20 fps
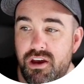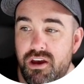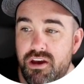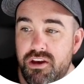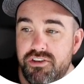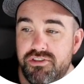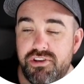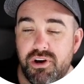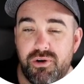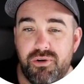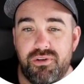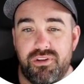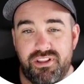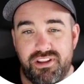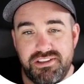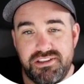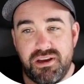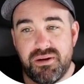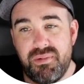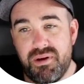So let's
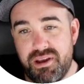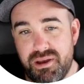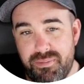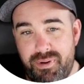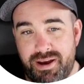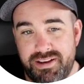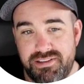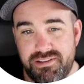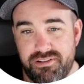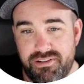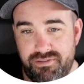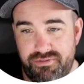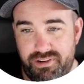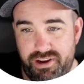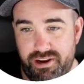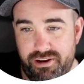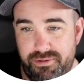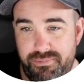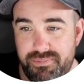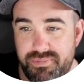talk about capacitor
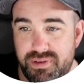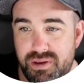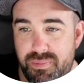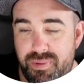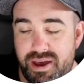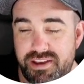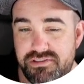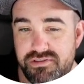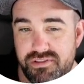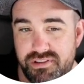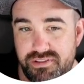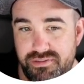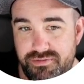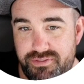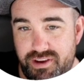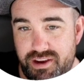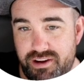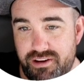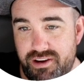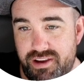configure. Capacitor
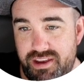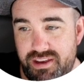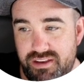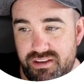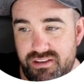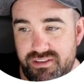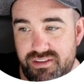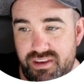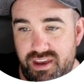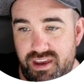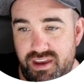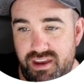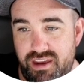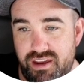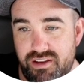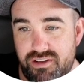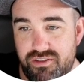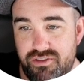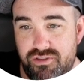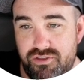configure is a
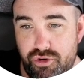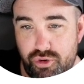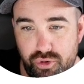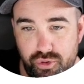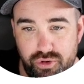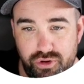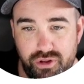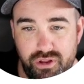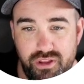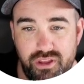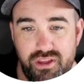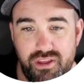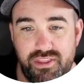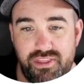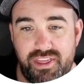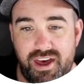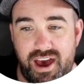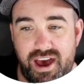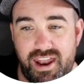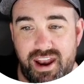tool
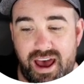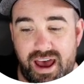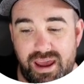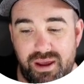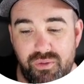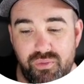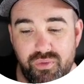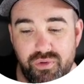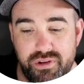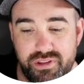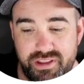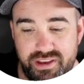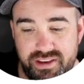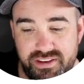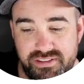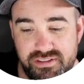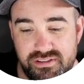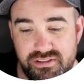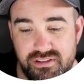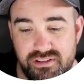that I
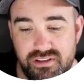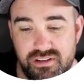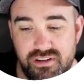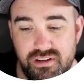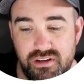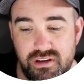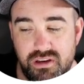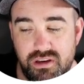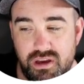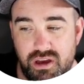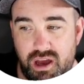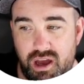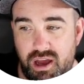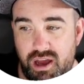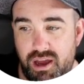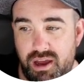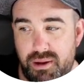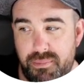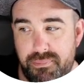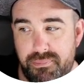released
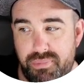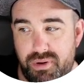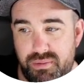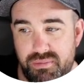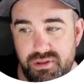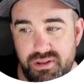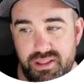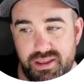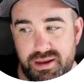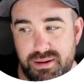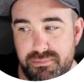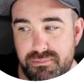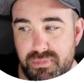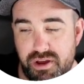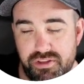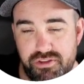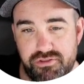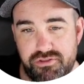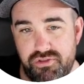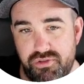uh, probably like a month
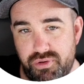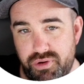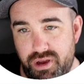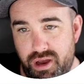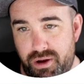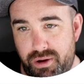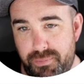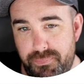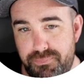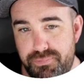or two ago